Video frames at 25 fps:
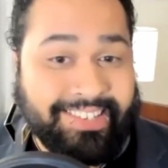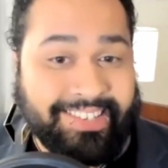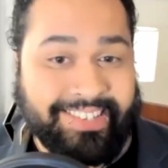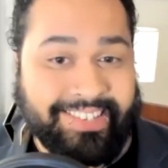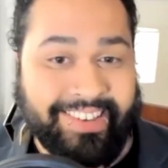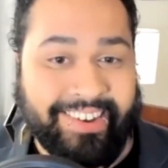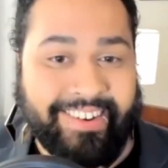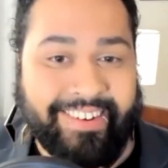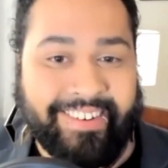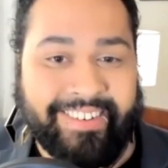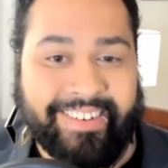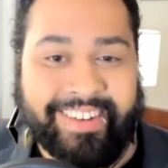
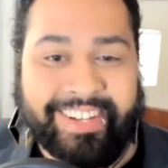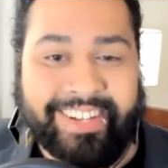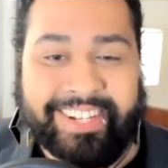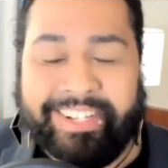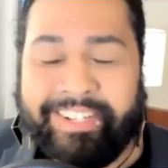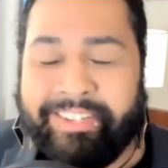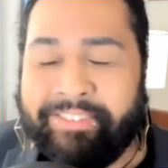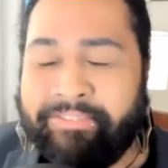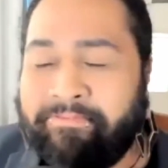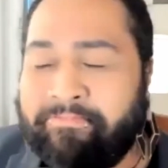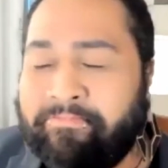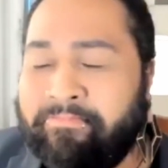So
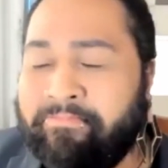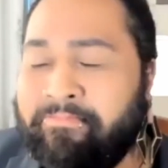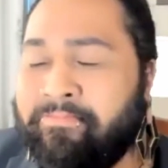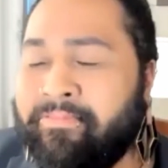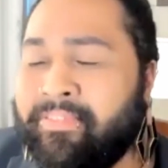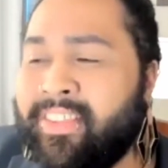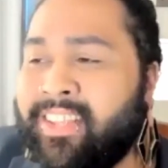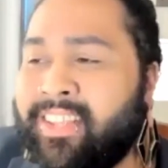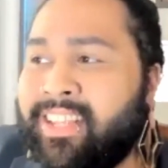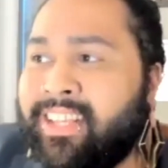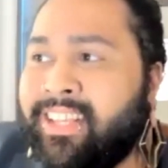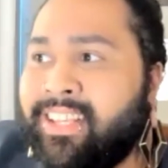
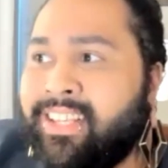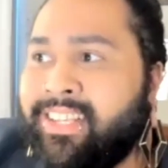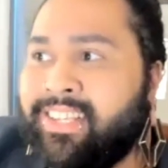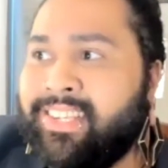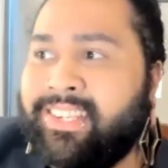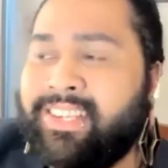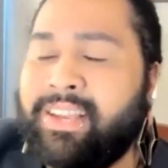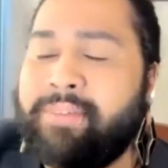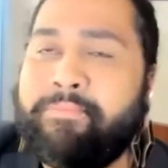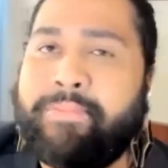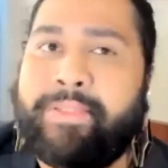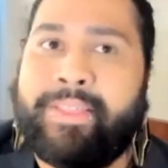
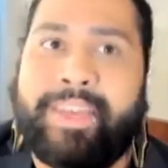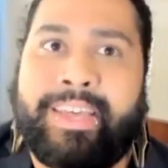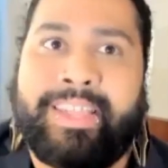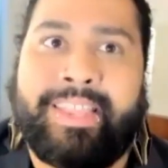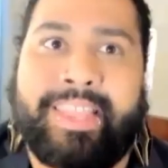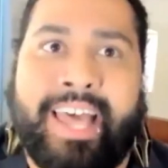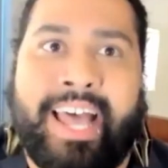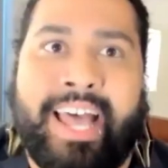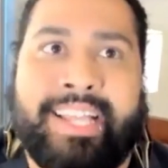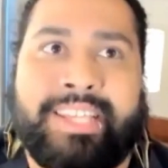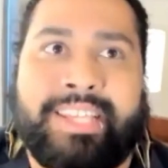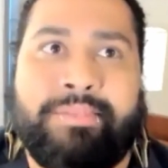something
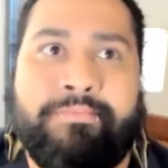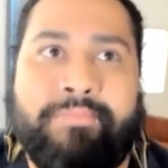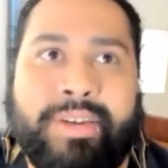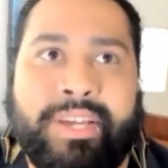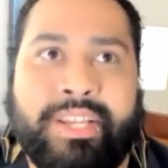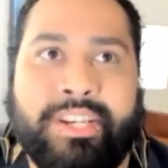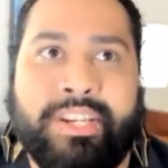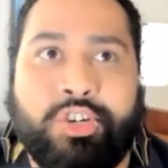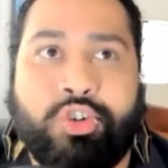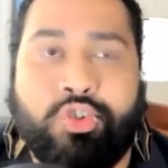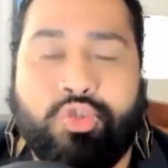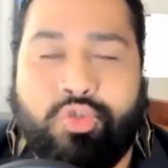that's
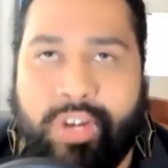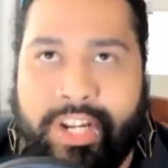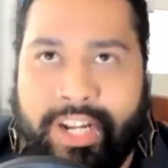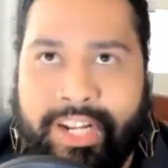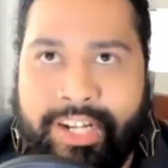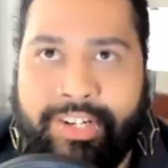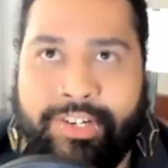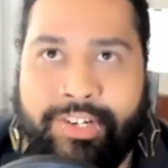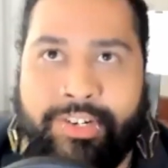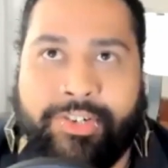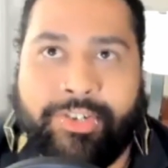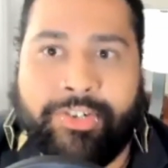been
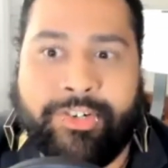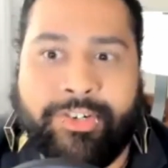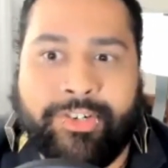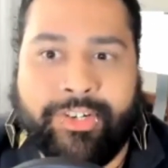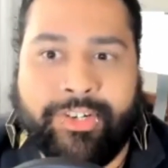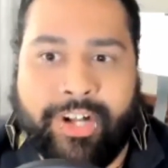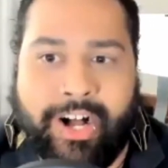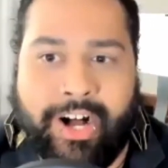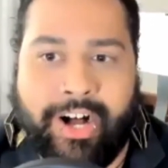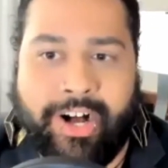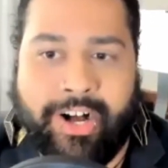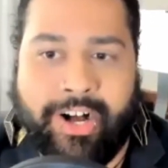
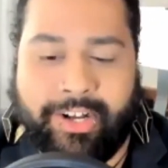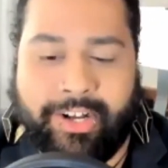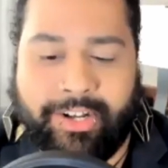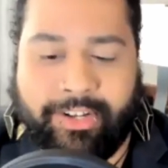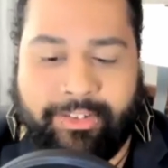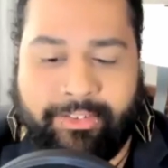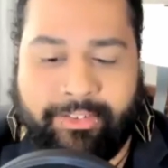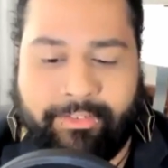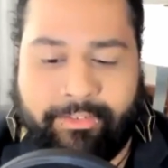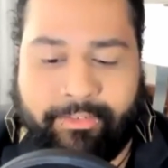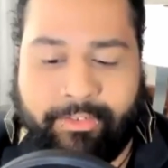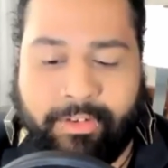critical
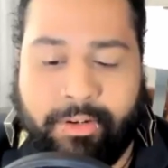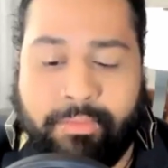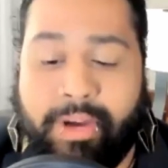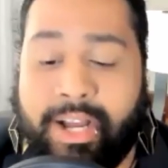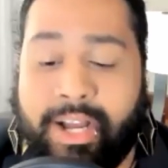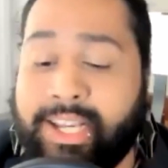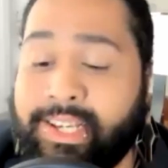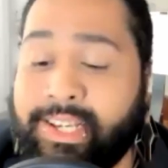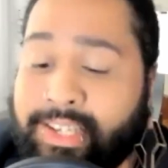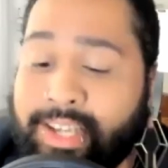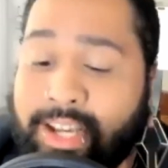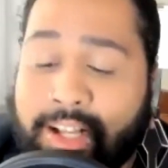for
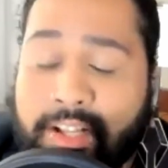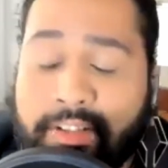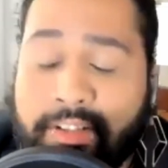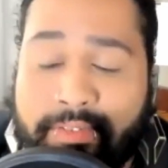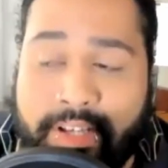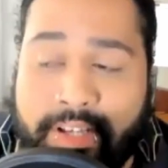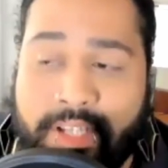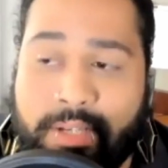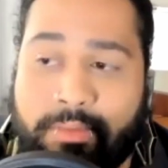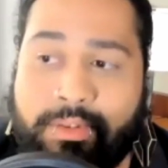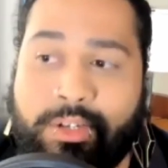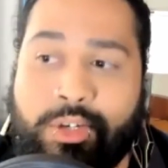myself
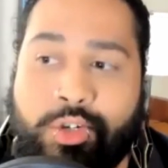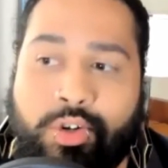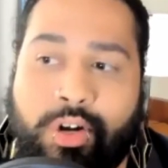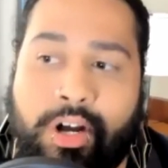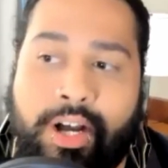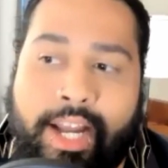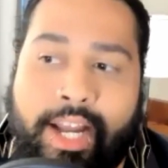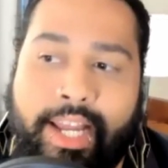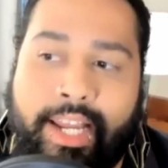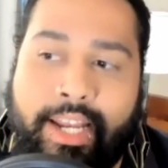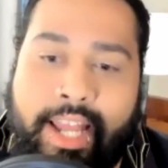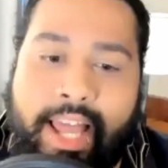has been
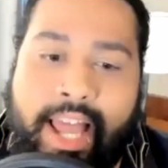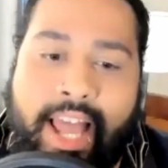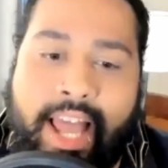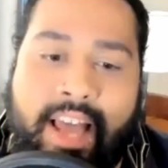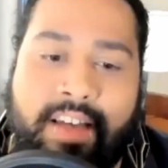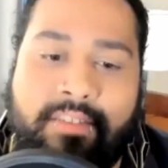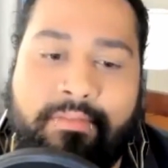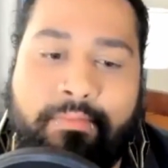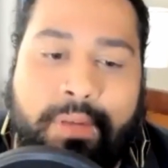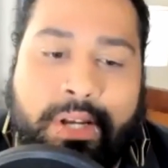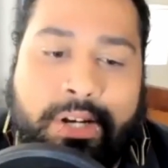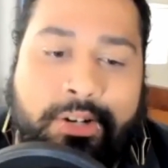trying to
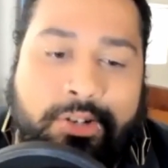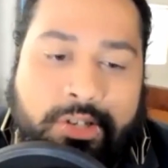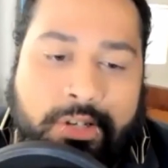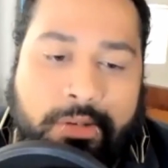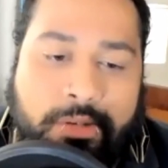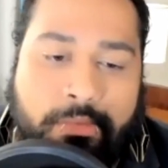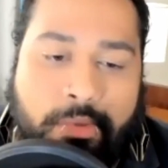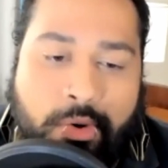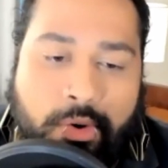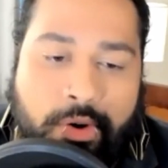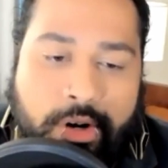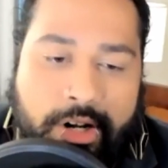have peer
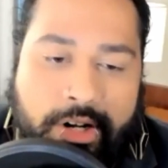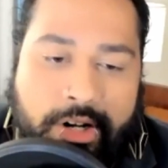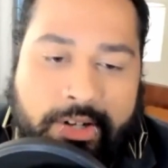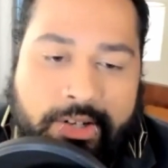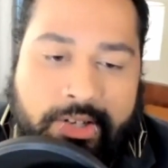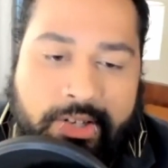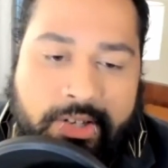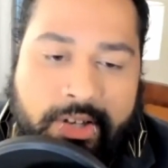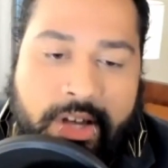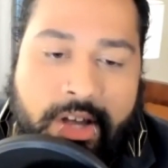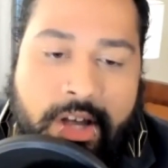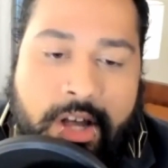
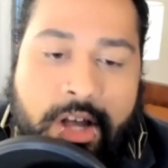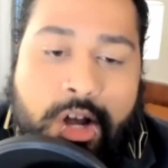supporters